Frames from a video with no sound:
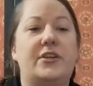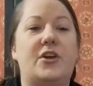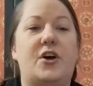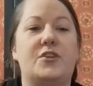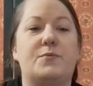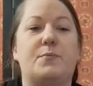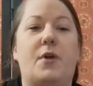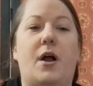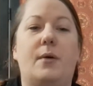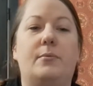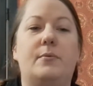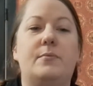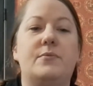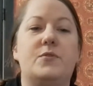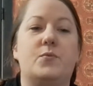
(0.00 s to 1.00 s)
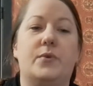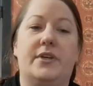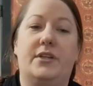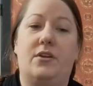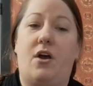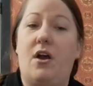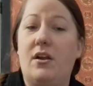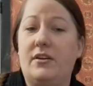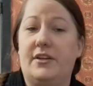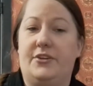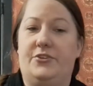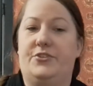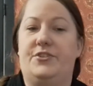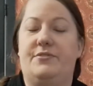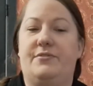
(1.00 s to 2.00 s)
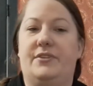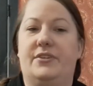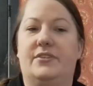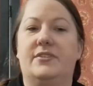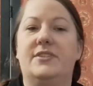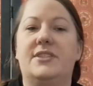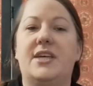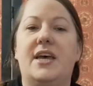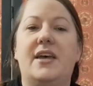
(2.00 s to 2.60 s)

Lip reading: cause problems when our energy fields